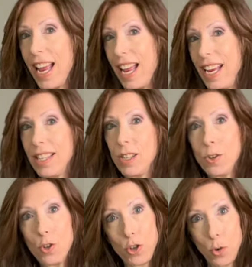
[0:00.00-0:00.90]
and
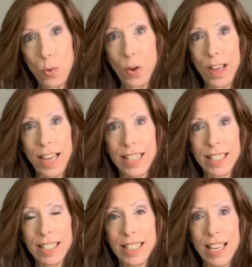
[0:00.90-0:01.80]
enjoy.
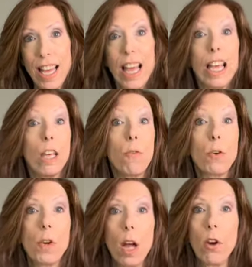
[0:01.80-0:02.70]
If you're
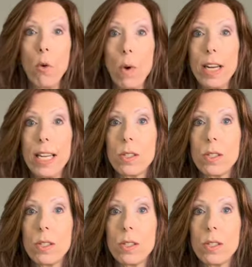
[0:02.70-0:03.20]
not already a